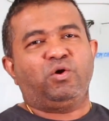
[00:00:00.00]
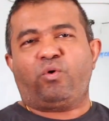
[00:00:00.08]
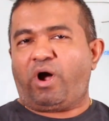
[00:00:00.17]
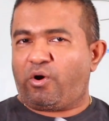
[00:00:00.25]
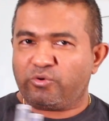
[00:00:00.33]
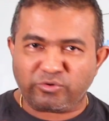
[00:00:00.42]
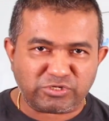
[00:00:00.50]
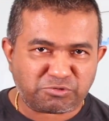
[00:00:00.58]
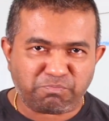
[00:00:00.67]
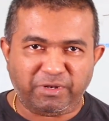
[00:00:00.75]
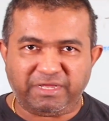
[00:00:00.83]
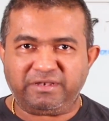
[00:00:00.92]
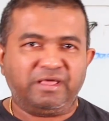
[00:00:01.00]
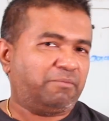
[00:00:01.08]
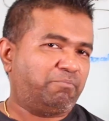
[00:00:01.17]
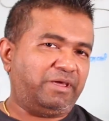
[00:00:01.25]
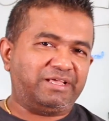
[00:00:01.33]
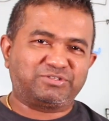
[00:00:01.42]
how to
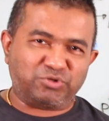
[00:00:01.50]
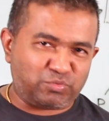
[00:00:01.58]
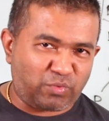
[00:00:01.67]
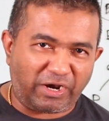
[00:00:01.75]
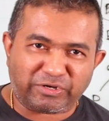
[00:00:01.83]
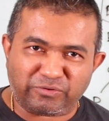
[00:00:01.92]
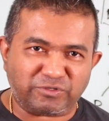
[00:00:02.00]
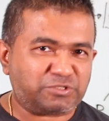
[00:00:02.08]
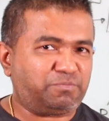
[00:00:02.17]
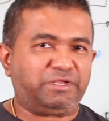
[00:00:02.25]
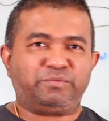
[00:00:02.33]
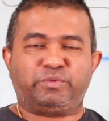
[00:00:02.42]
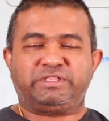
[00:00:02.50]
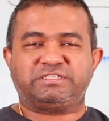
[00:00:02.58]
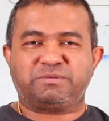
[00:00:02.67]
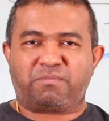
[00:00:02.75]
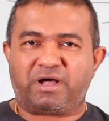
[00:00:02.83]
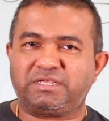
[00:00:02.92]
split, based on what to split, whether
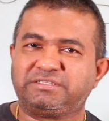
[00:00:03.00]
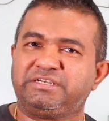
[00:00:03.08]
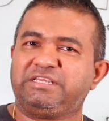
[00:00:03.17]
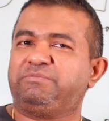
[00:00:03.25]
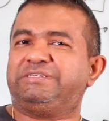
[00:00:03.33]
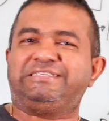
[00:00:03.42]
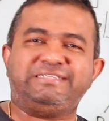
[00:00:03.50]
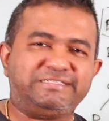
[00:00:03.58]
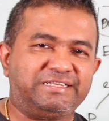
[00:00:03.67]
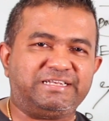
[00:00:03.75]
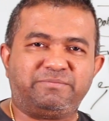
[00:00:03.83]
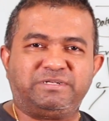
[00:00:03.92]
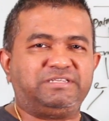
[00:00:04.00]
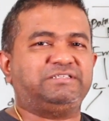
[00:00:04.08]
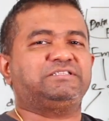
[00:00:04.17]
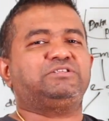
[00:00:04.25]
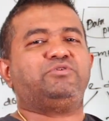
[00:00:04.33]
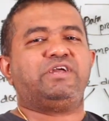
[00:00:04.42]
it's a master table, detail table, it
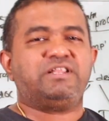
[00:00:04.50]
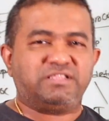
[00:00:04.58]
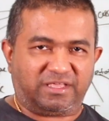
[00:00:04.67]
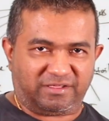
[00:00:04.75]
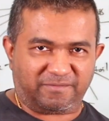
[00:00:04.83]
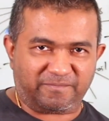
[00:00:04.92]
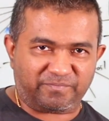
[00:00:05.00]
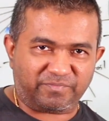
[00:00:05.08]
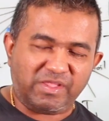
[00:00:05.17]
doesn't know anything.